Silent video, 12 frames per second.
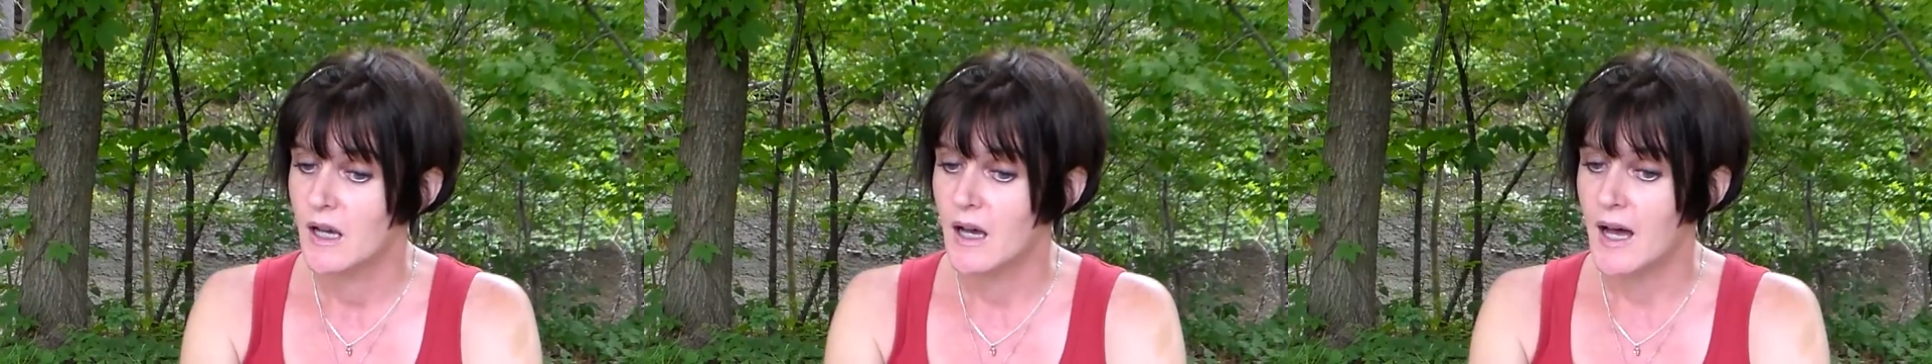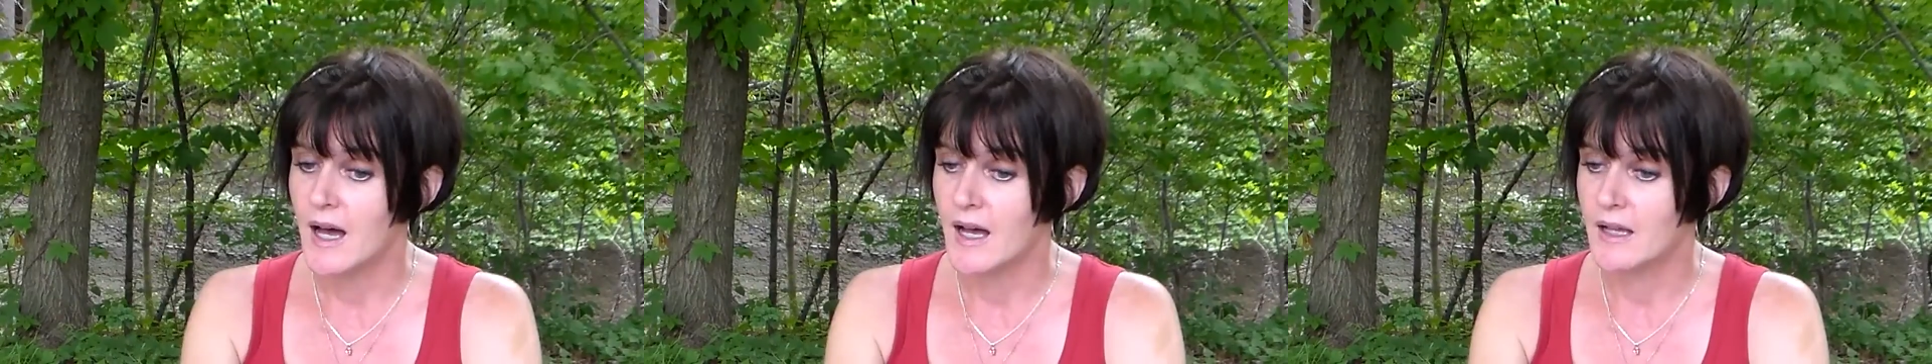
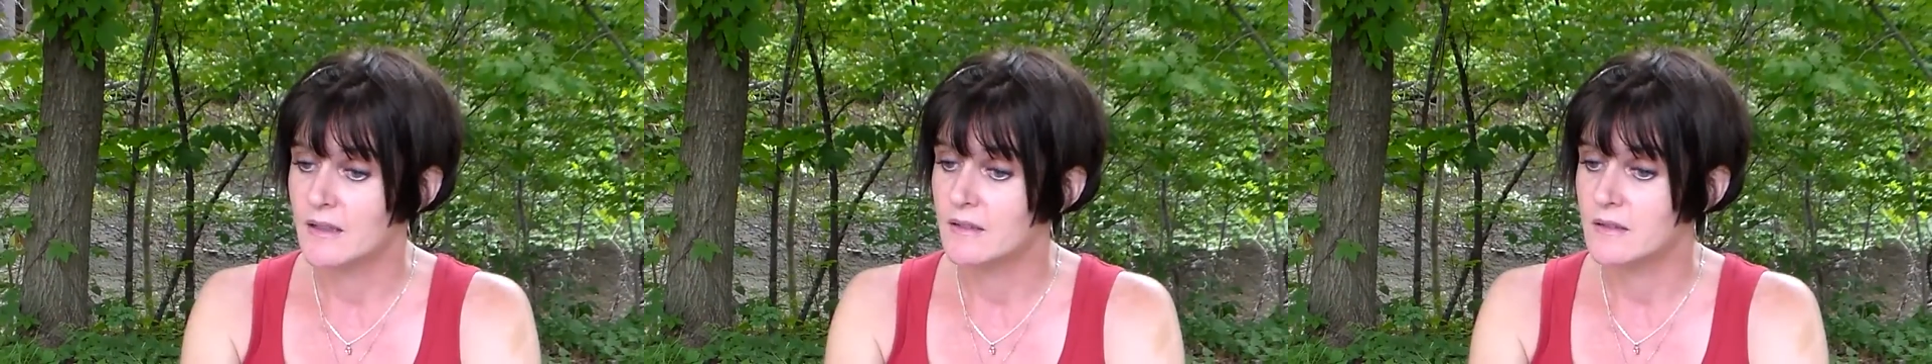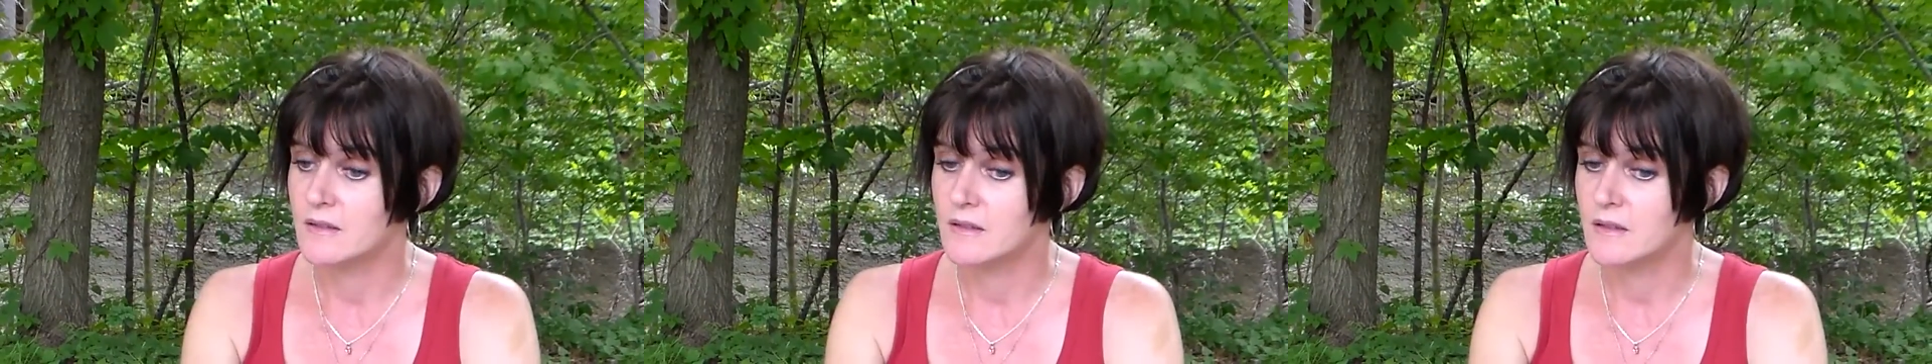
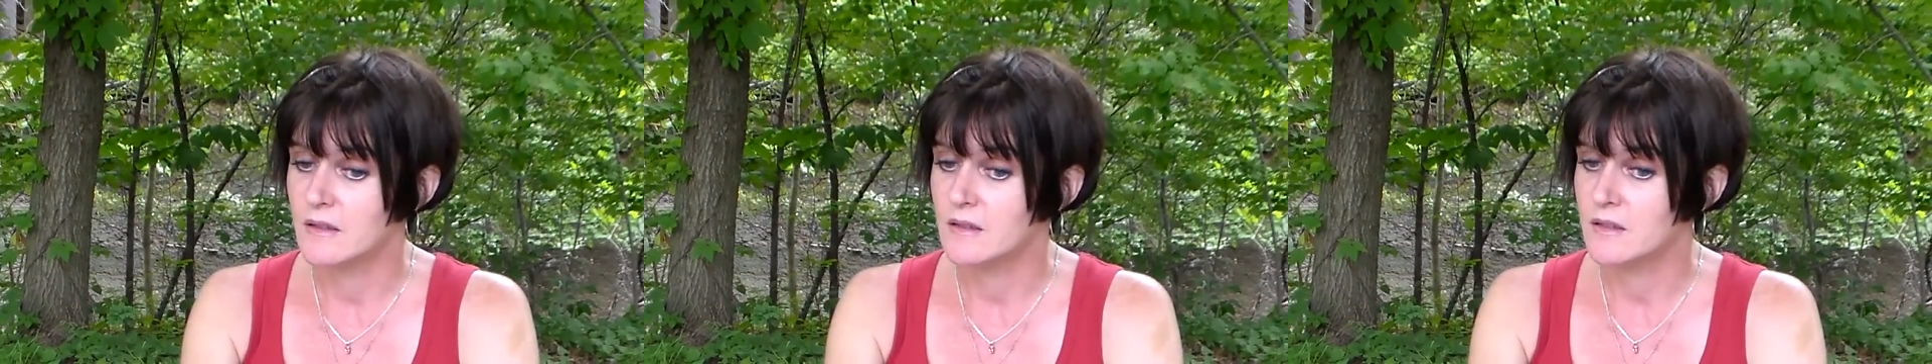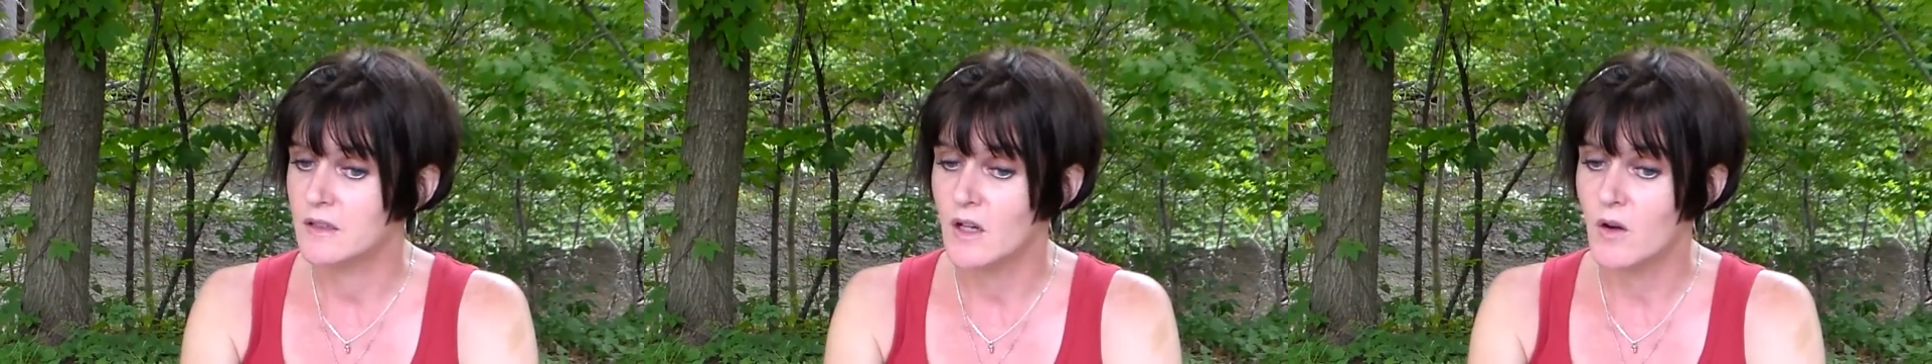
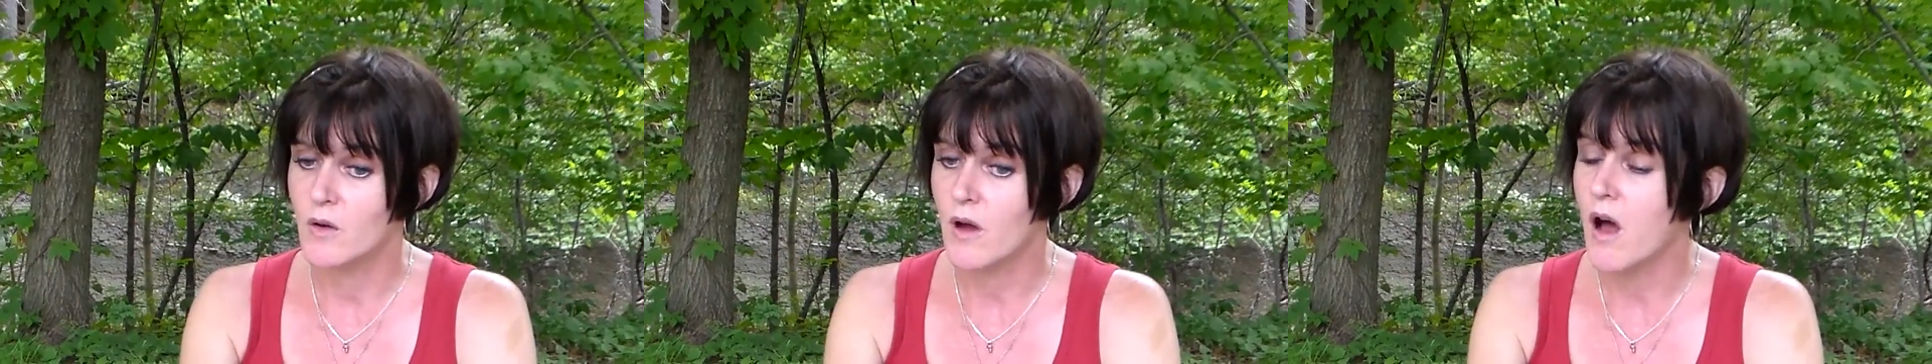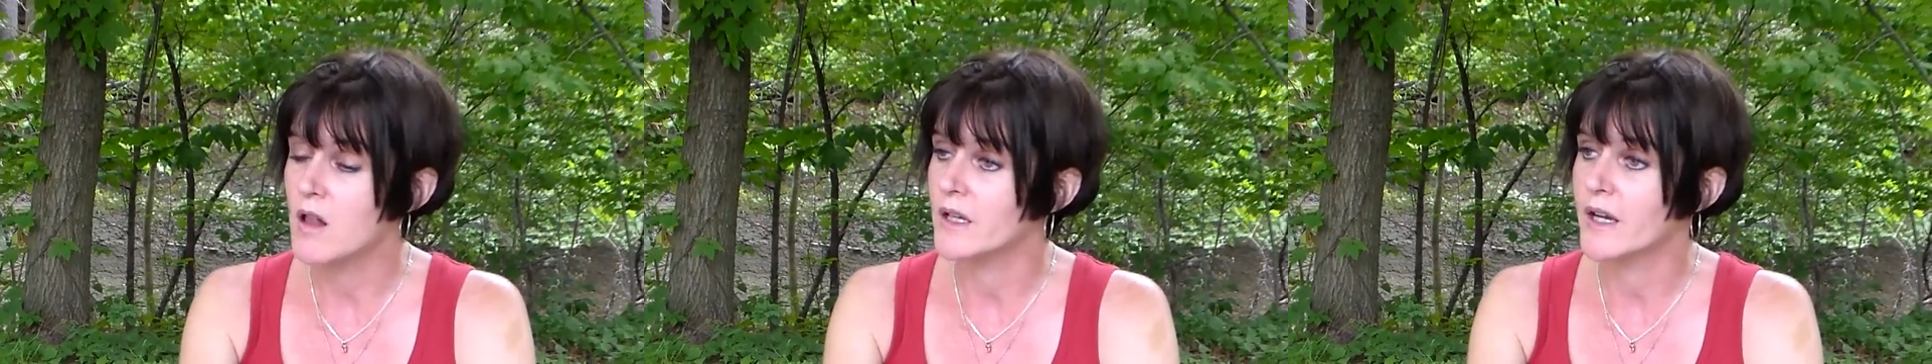
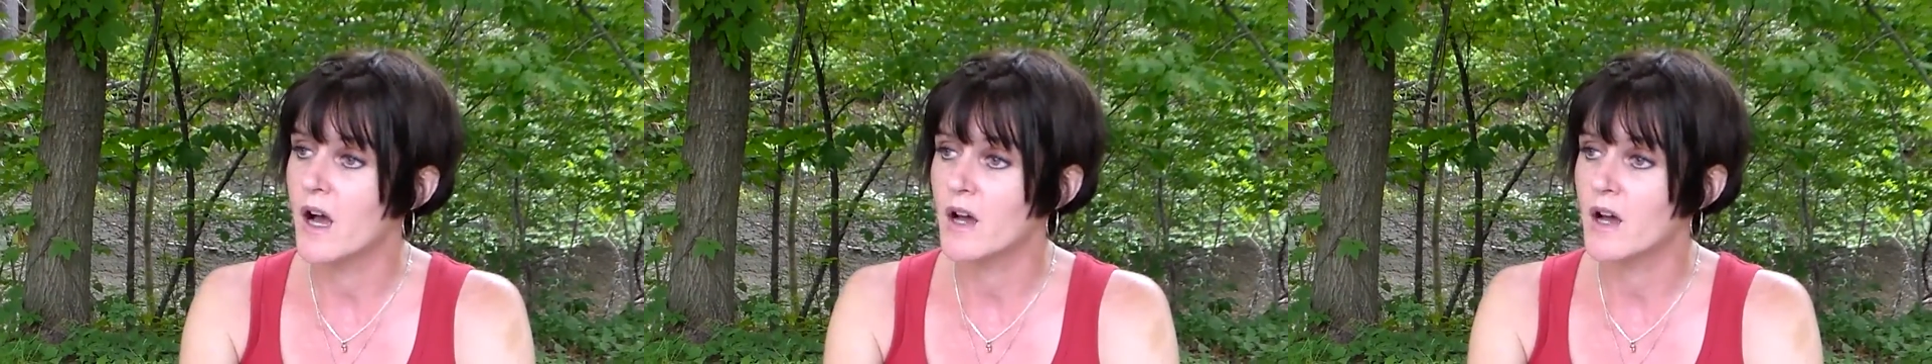calling